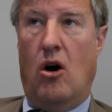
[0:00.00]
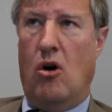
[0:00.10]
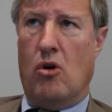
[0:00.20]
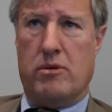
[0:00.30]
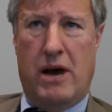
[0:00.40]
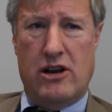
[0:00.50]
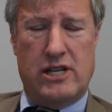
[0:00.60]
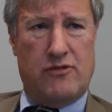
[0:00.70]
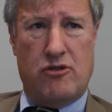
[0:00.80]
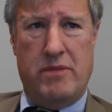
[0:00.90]
Oh, the buyers
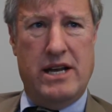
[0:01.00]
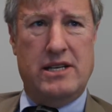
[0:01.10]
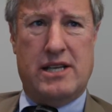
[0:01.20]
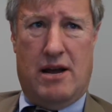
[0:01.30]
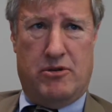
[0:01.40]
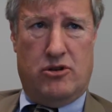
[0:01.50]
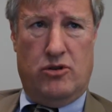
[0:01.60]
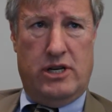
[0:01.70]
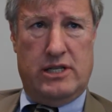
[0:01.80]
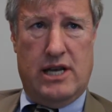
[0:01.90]
have tremendous
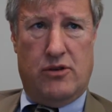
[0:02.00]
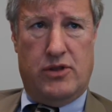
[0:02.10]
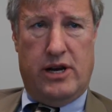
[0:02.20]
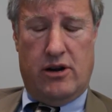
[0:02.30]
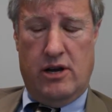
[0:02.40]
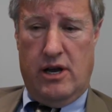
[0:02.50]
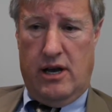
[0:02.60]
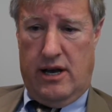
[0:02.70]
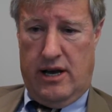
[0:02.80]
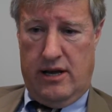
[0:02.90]
opportunities out there.
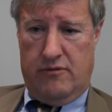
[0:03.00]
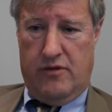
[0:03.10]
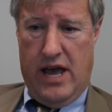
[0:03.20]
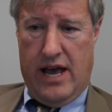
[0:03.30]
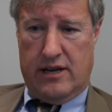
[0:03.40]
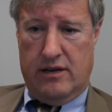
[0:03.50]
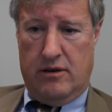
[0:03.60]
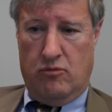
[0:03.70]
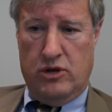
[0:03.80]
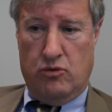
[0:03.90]
In fact,
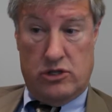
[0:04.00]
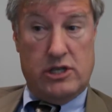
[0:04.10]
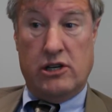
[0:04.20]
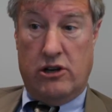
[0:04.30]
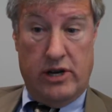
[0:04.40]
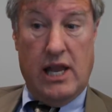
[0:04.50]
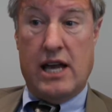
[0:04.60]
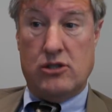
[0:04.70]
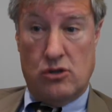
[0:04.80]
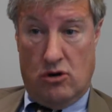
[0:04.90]
we're still hearing a
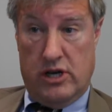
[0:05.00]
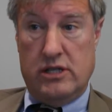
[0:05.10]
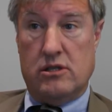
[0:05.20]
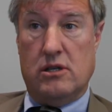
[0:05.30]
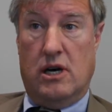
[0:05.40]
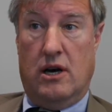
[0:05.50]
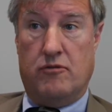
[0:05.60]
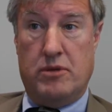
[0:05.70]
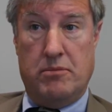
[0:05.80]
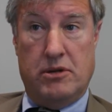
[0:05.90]
lot of stories
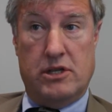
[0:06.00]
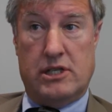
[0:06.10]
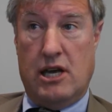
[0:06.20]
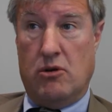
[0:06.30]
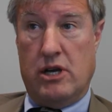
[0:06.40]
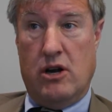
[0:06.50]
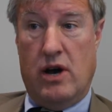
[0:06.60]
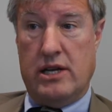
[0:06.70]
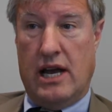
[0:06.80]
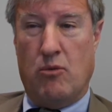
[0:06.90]
of people that say, well,
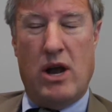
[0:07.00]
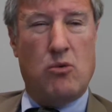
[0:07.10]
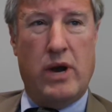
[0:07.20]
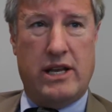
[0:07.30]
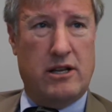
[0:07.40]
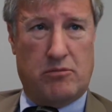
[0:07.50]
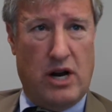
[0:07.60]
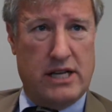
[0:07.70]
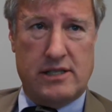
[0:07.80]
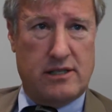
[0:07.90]
I want to wait till
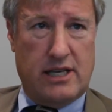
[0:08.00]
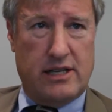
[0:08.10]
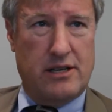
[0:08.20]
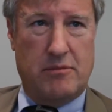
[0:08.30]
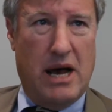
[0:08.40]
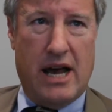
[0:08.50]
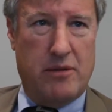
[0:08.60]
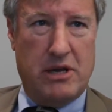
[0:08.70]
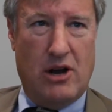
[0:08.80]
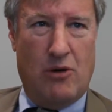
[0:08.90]
prices get to the bottom.
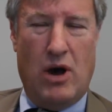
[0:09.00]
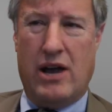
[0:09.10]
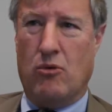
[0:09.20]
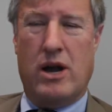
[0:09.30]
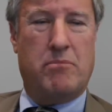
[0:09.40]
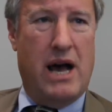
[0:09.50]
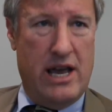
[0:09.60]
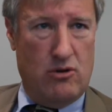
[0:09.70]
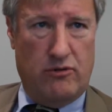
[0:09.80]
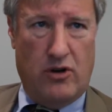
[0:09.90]
I don't want to buy
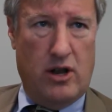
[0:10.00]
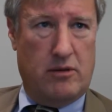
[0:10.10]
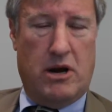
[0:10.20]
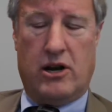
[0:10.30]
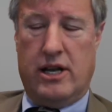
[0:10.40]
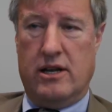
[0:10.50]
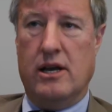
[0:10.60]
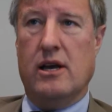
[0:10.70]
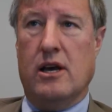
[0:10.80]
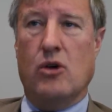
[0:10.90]
into a falling market. Right.
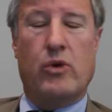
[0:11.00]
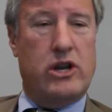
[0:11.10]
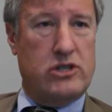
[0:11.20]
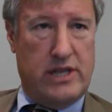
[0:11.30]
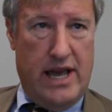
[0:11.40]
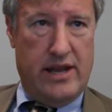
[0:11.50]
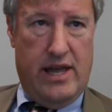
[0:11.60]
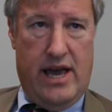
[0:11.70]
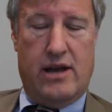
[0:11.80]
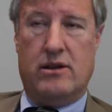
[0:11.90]
We understand that.